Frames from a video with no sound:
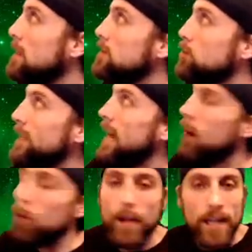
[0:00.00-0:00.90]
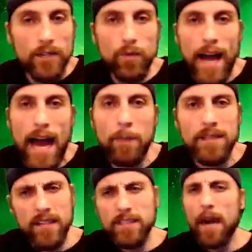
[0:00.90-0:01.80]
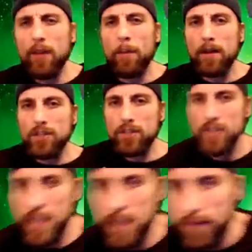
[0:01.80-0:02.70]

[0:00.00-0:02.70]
So anyhow, here's what happens. Here's how the monsters get in.